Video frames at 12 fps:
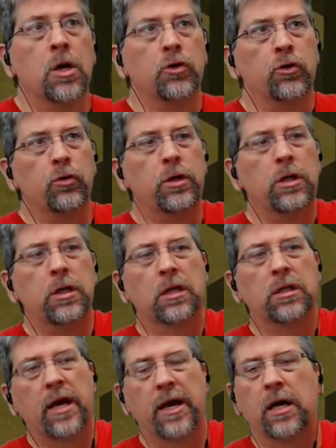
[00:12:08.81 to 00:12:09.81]
You need to get
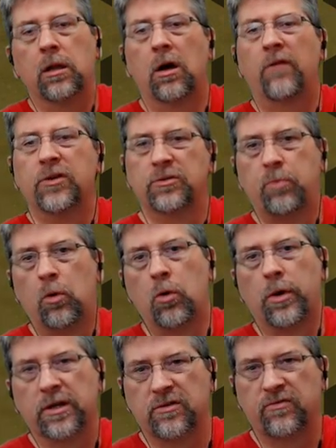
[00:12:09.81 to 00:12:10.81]
the hell off this
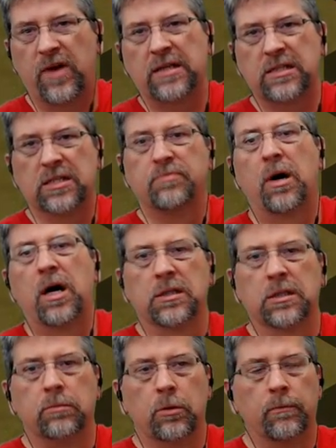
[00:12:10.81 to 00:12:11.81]
board as fast as
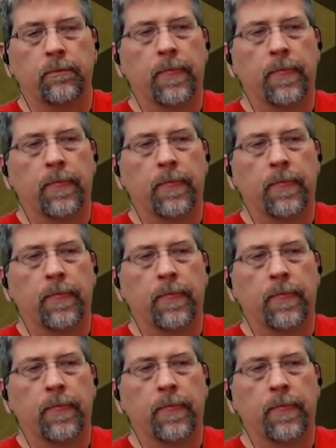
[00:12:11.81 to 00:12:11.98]
possible.